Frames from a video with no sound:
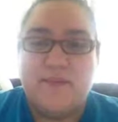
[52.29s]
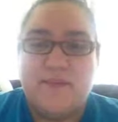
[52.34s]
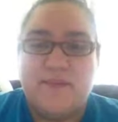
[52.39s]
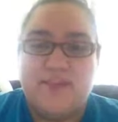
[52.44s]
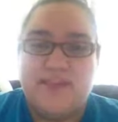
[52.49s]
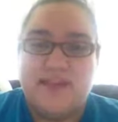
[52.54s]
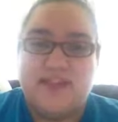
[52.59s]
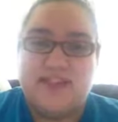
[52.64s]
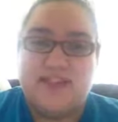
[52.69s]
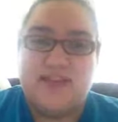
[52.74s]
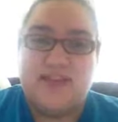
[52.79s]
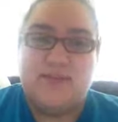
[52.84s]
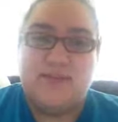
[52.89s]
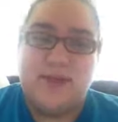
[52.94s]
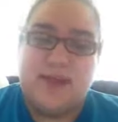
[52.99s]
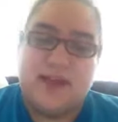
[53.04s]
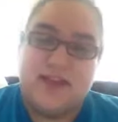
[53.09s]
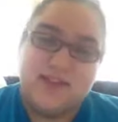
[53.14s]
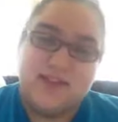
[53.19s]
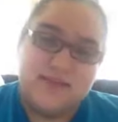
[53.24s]
And he's like,
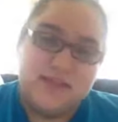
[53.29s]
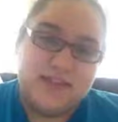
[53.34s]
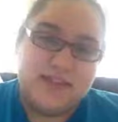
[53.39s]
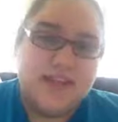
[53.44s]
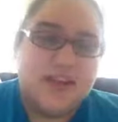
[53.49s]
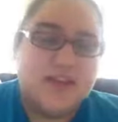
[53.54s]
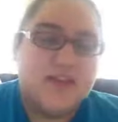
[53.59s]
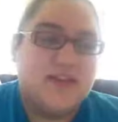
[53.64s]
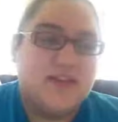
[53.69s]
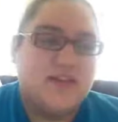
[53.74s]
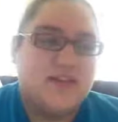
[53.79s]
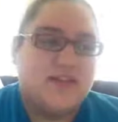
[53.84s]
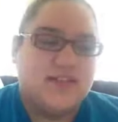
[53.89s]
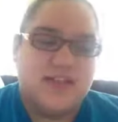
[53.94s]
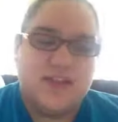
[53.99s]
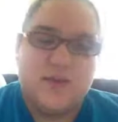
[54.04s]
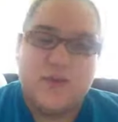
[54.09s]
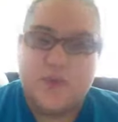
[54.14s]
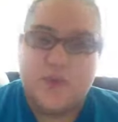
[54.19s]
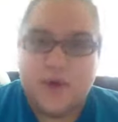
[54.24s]
I got something to tell you. I was
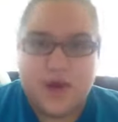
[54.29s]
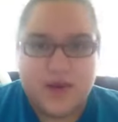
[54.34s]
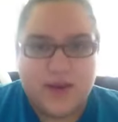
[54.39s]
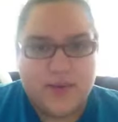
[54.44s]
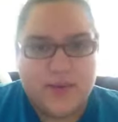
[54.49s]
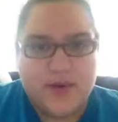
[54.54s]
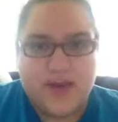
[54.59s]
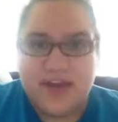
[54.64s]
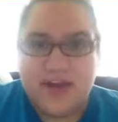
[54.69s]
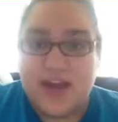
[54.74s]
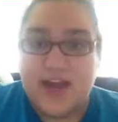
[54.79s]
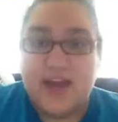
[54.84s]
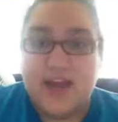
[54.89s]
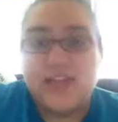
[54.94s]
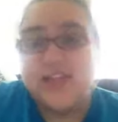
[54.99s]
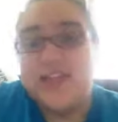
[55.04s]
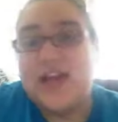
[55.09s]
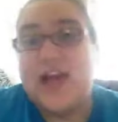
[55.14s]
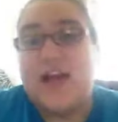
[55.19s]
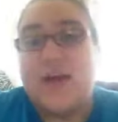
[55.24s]
like, what did I,
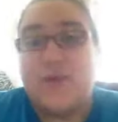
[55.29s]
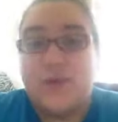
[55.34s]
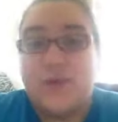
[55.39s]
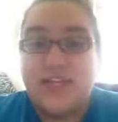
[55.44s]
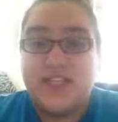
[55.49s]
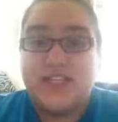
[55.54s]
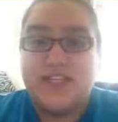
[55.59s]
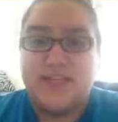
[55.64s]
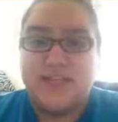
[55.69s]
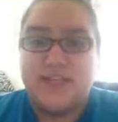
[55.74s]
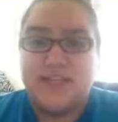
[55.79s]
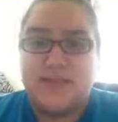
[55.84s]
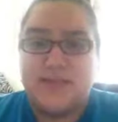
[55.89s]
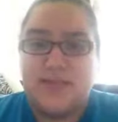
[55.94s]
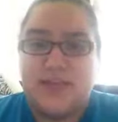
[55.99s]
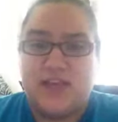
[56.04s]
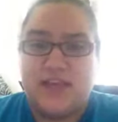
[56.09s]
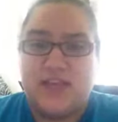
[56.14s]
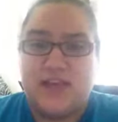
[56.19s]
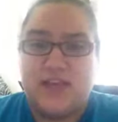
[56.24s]
because when he says something
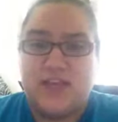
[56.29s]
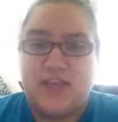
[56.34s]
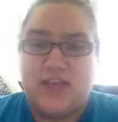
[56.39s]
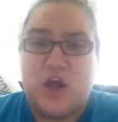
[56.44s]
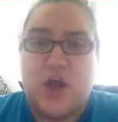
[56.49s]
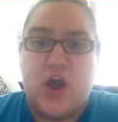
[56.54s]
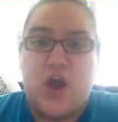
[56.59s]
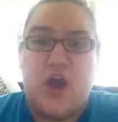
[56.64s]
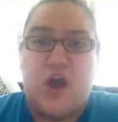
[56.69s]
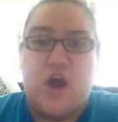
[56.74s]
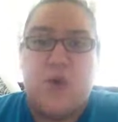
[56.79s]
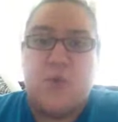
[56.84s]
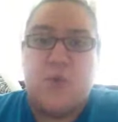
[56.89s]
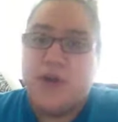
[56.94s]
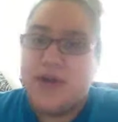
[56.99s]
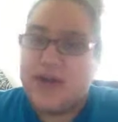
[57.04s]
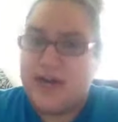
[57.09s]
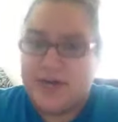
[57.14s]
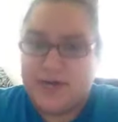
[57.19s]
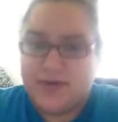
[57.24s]
like that, I was like, oh, what
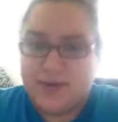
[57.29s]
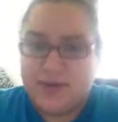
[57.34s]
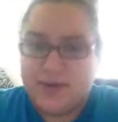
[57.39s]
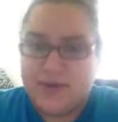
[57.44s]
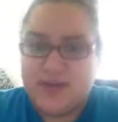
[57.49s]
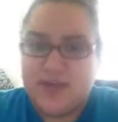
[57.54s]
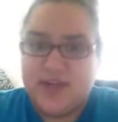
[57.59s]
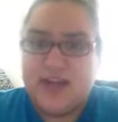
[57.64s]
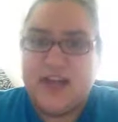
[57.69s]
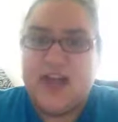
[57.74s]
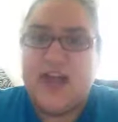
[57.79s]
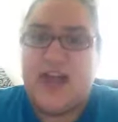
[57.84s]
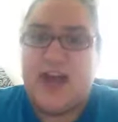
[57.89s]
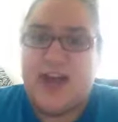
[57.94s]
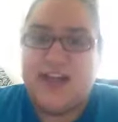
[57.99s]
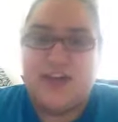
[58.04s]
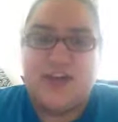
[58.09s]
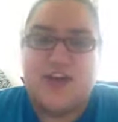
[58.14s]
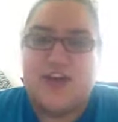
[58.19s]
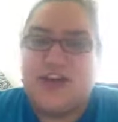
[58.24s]
did I do?
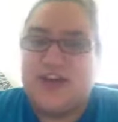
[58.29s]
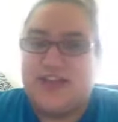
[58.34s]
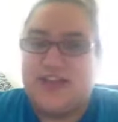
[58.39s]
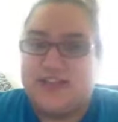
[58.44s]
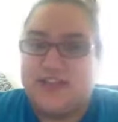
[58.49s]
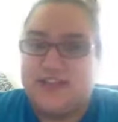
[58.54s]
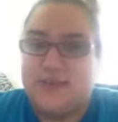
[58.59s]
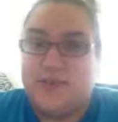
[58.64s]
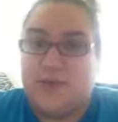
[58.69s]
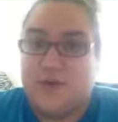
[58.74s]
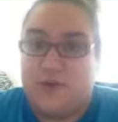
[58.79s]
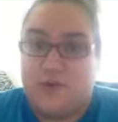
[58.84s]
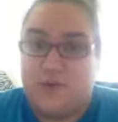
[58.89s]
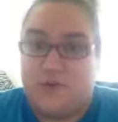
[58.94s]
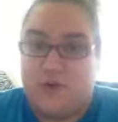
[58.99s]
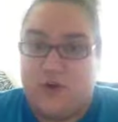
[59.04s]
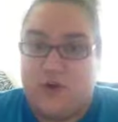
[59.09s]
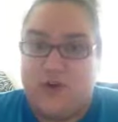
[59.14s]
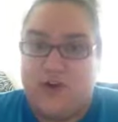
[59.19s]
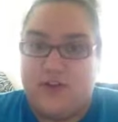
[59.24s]
I thought I did something
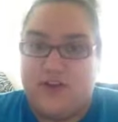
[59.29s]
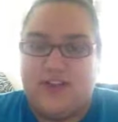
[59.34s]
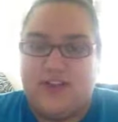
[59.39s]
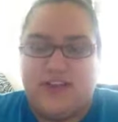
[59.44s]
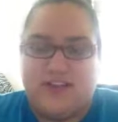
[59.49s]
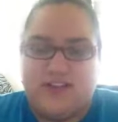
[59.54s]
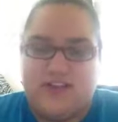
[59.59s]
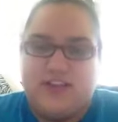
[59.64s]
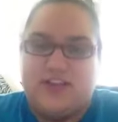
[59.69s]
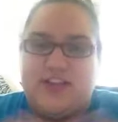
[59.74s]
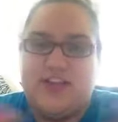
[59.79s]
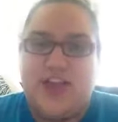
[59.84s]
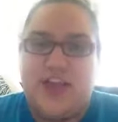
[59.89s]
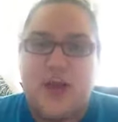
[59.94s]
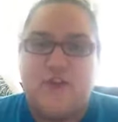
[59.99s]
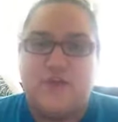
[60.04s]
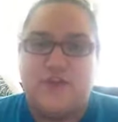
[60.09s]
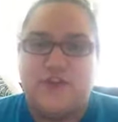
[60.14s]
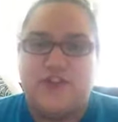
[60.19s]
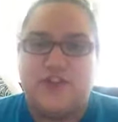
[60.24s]
wrong. Like,
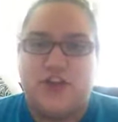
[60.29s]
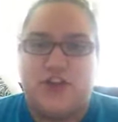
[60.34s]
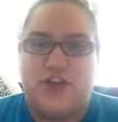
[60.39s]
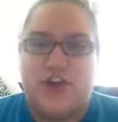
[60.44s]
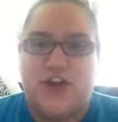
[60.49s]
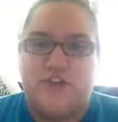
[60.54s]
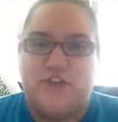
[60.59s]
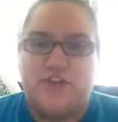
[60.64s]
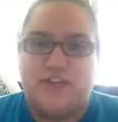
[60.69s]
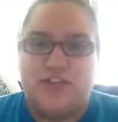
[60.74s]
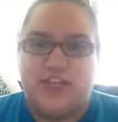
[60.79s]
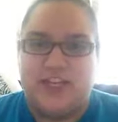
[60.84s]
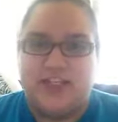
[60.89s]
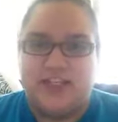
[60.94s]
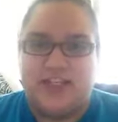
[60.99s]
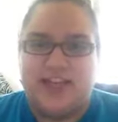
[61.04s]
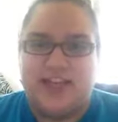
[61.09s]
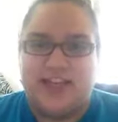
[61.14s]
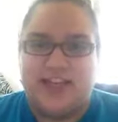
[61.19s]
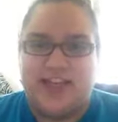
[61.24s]
never start a
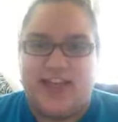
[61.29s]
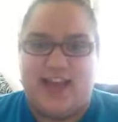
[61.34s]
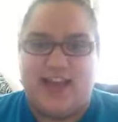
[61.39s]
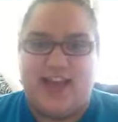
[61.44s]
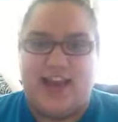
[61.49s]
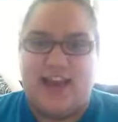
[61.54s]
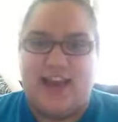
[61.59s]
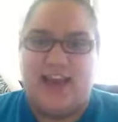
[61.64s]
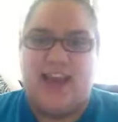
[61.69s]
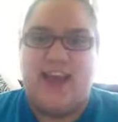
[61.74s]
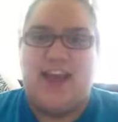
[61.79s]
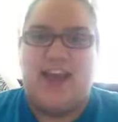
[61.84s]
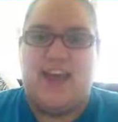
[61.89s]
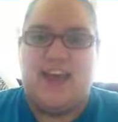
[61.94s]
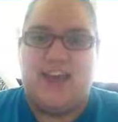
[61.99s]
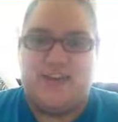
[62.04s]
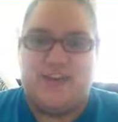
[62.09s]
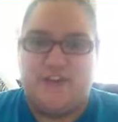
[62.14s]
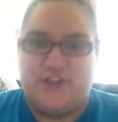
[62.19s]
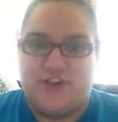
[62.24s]
conversation like that.
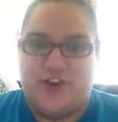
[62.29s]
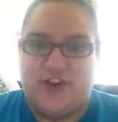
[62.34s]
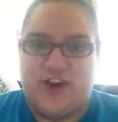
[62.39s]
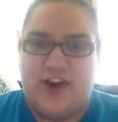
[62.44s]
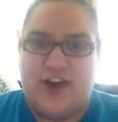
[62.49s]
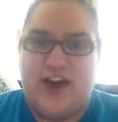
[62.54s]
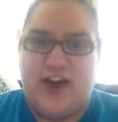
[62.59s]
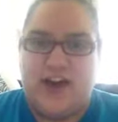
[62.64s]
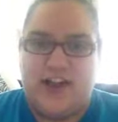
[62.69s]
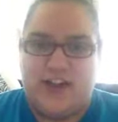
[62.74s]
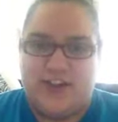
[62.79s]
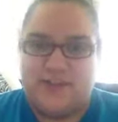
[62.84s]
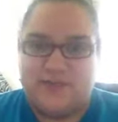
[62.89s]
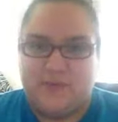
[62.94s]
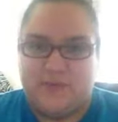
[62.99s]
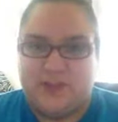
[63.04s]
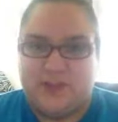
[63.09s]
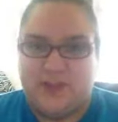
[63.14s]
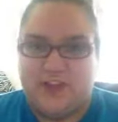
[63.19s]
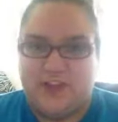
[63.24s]
Ever. I have
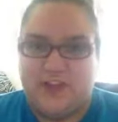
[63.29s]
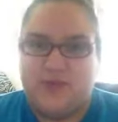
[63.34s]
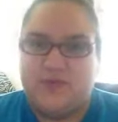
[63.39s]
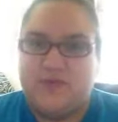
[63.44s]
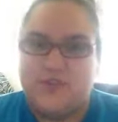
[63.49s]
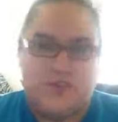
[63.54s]
something to tell you.